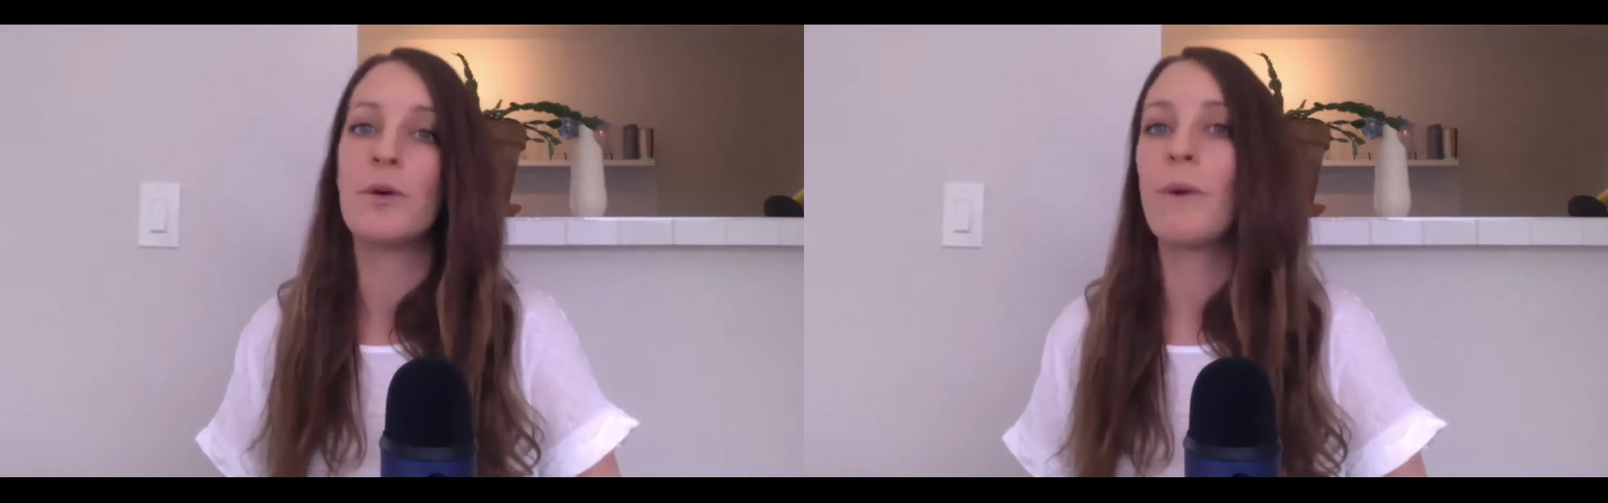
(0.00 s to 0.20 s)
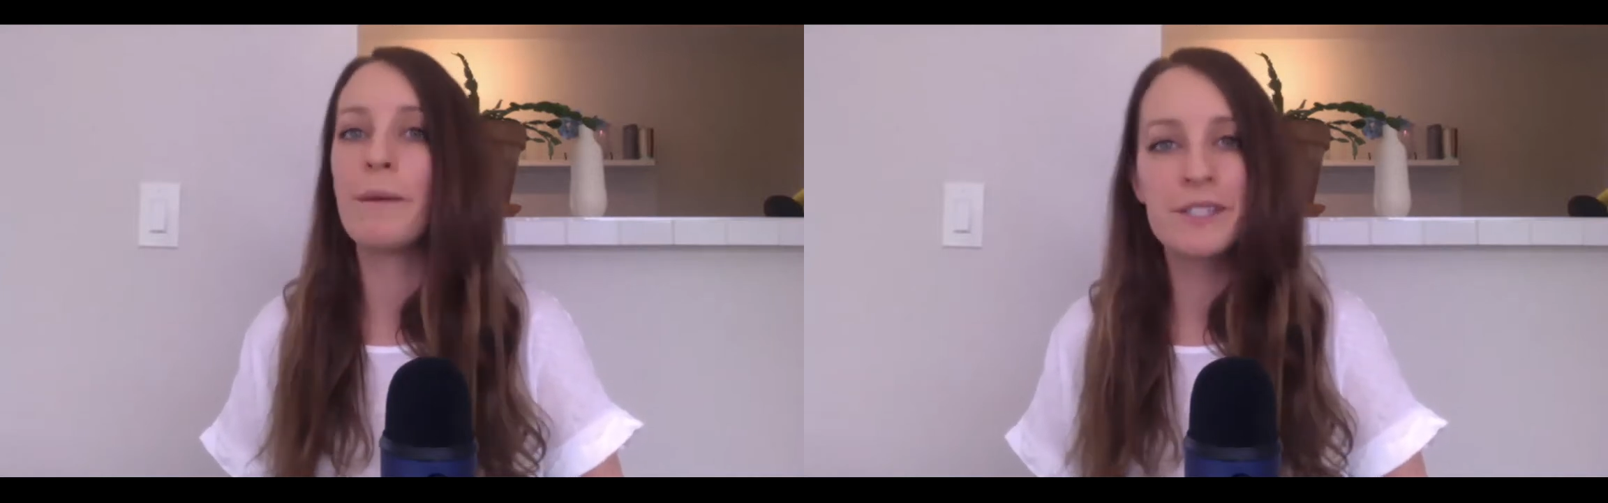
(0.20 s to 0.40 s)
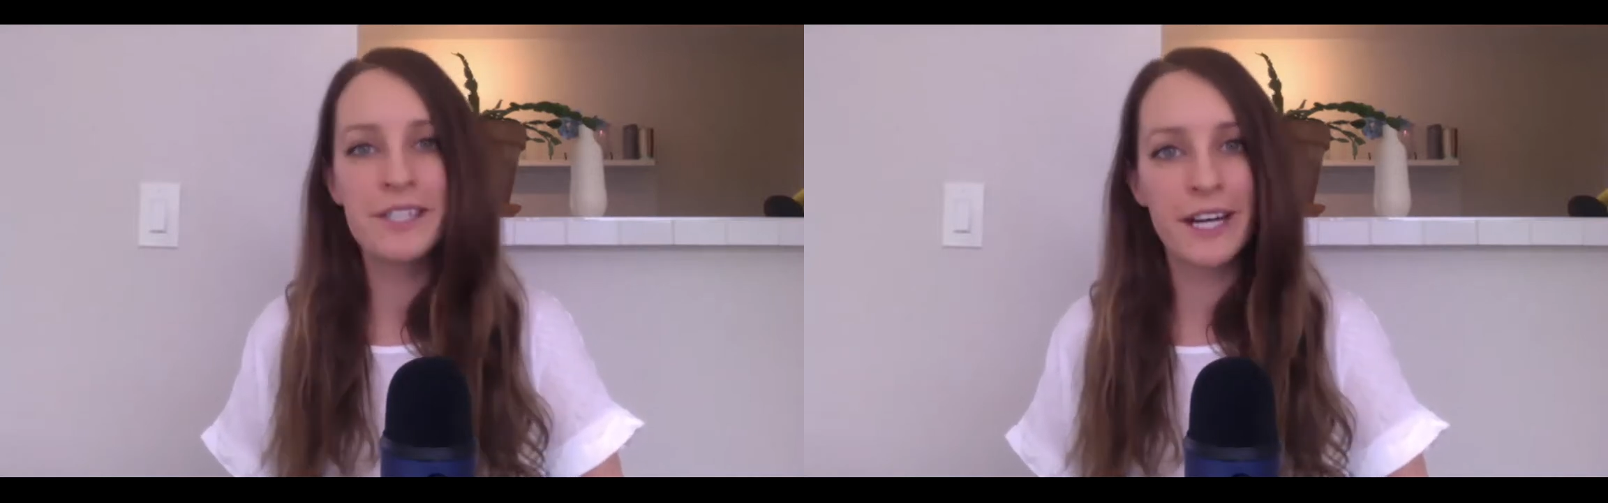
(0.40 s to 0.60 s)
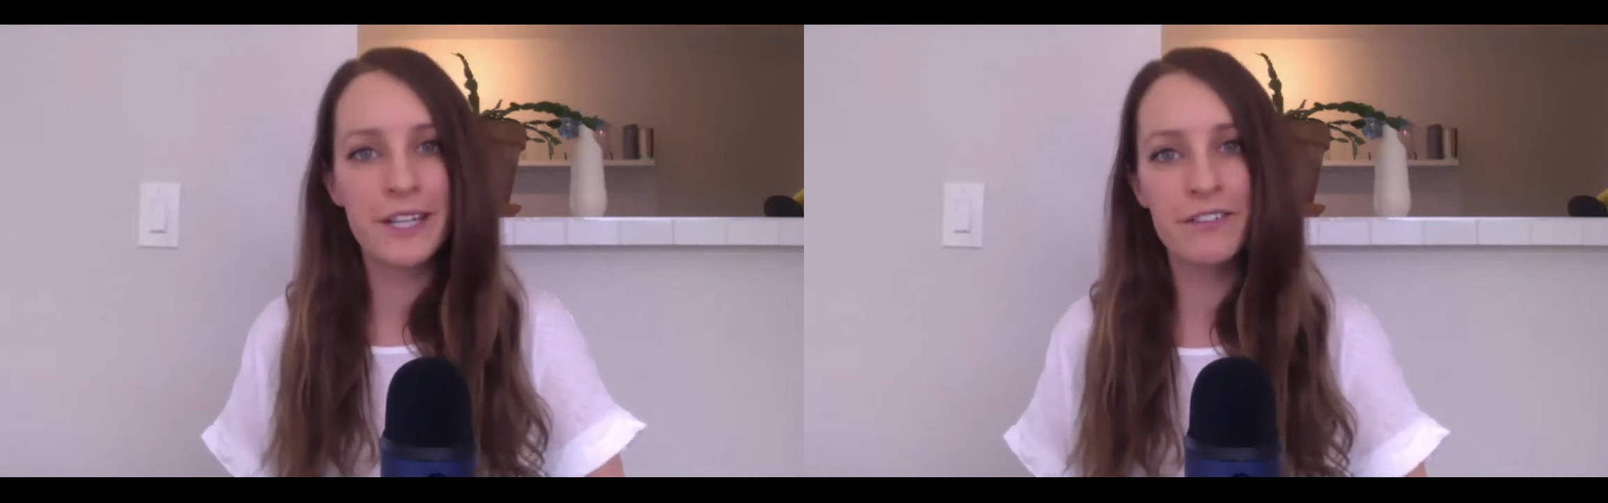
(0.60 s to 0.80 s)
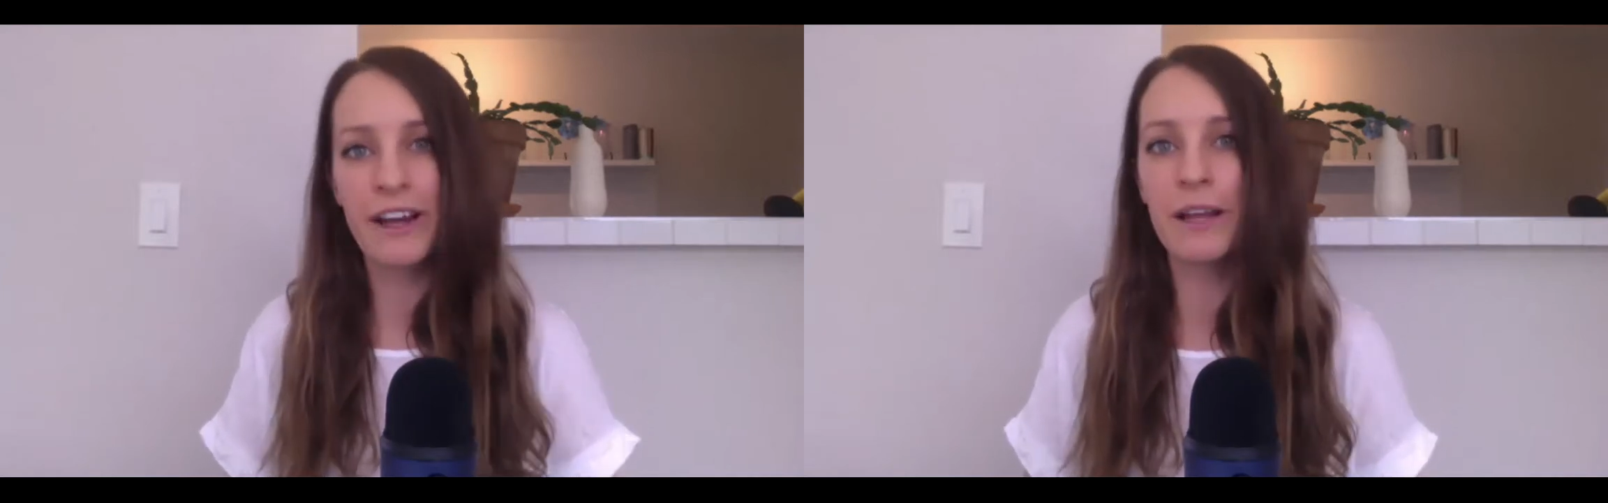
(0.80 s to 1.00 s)
web design and
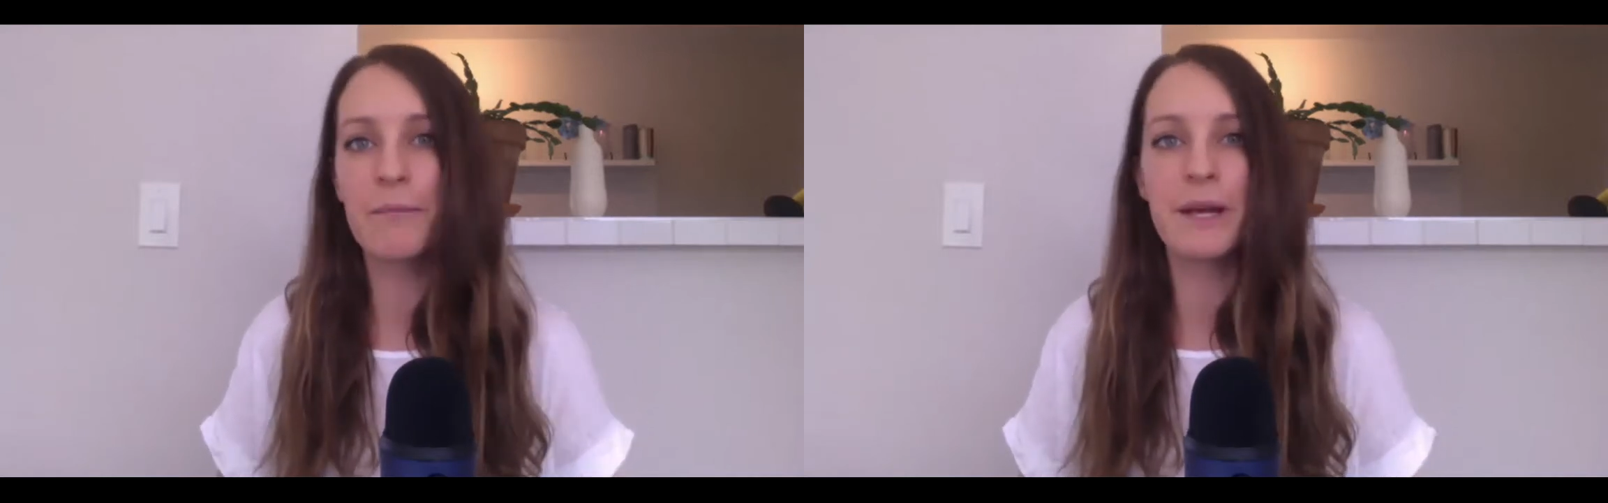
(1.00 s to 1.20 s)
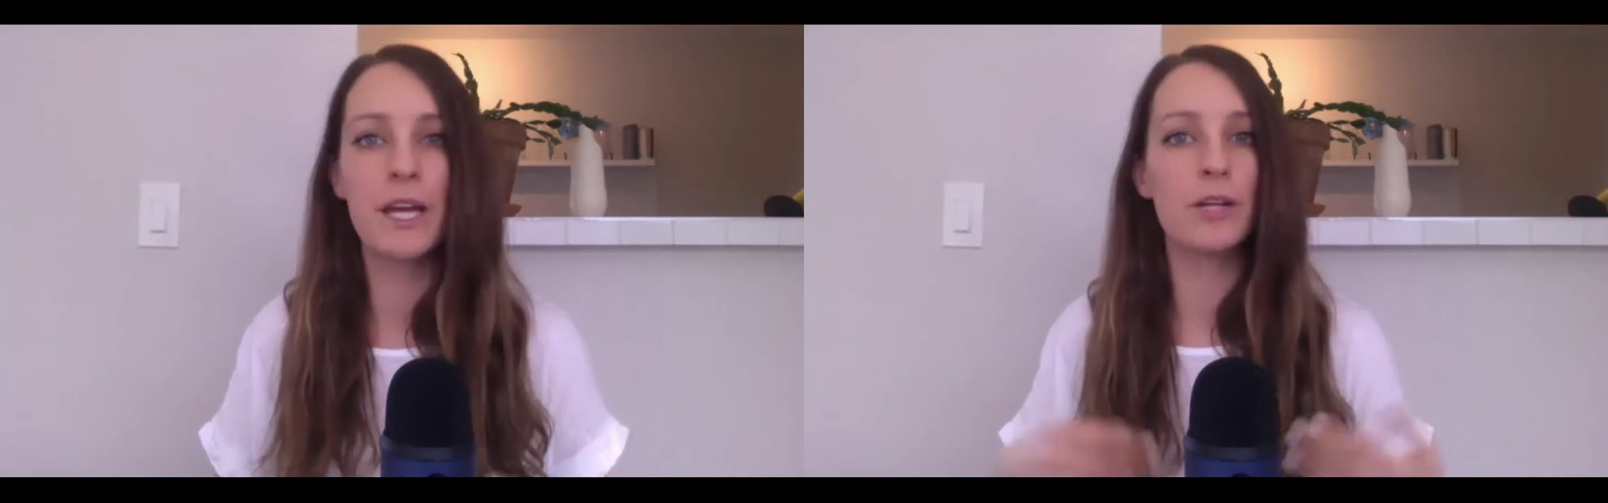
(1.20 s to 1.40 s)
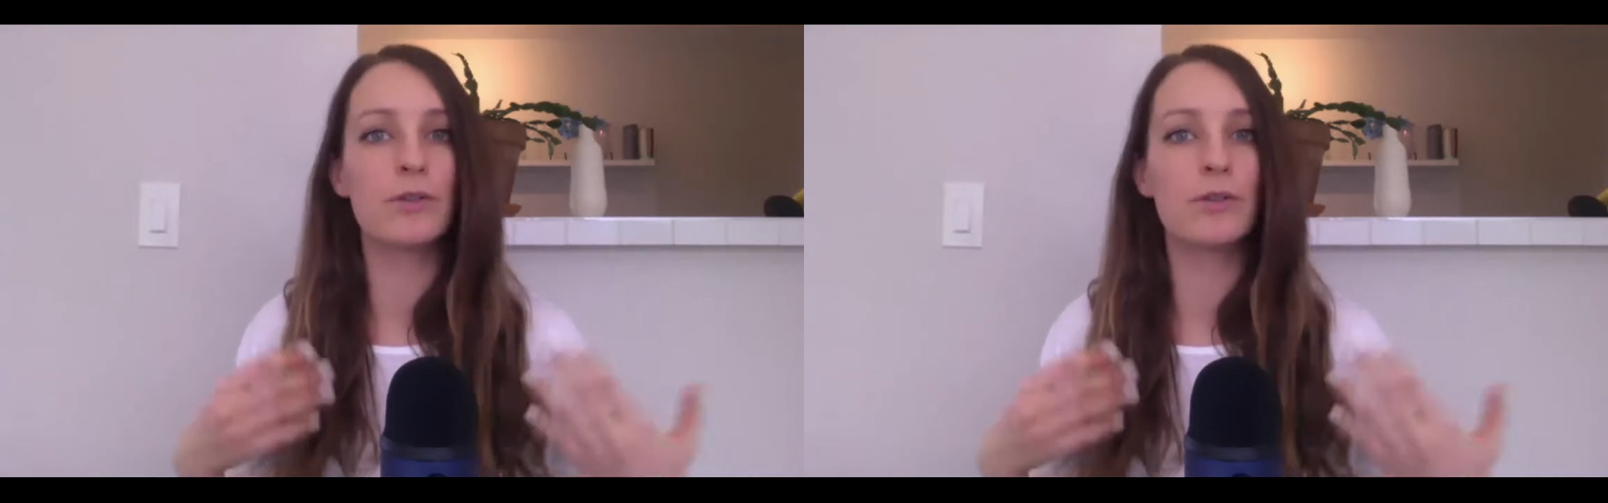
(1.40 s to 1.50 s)
development,